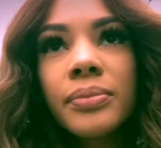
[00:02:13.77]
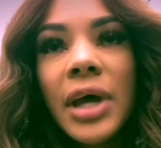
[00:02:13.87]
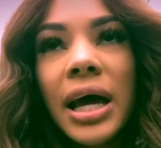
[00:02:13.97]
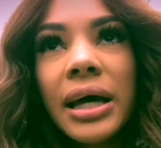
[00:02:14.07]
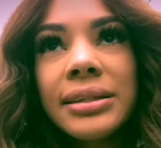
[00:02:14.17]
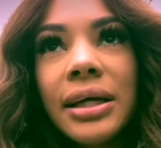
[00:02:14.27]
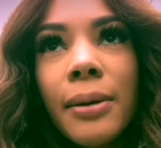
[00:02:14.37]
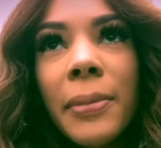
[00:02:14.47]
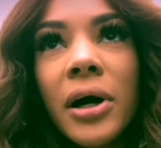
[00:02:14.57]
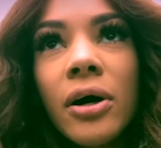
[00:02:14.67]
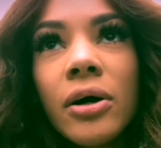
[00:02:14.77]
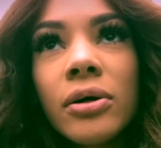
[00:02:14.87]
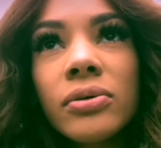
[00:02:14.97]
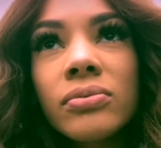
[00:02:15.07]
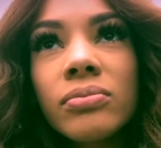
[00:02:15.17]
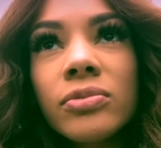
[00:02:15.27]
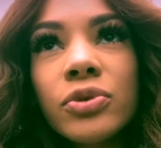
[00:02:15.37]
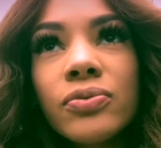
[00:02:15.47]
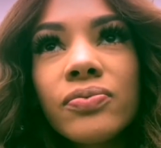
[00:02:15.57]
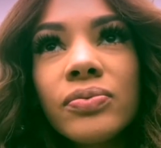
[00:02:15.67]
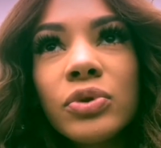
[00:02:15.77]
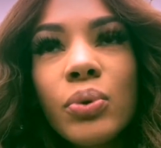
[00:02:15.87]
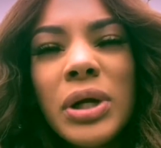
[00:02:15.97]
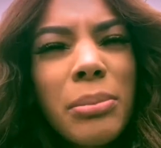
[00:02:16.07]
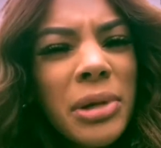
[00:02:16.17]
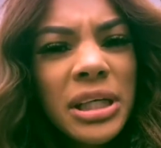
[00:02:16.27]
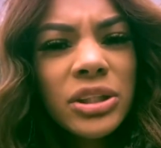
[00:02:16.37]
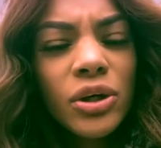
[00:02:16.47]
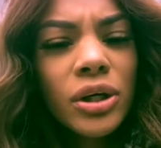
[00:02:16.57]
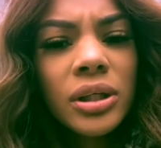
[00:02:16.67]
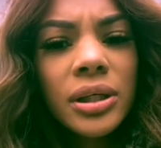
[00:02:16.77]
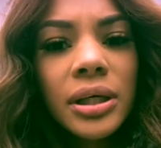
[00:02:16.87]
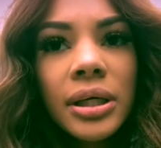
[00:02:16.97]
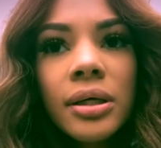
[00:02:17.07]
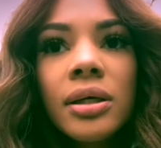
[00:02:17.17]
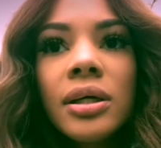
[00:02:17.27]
I got there about 20 minutes early.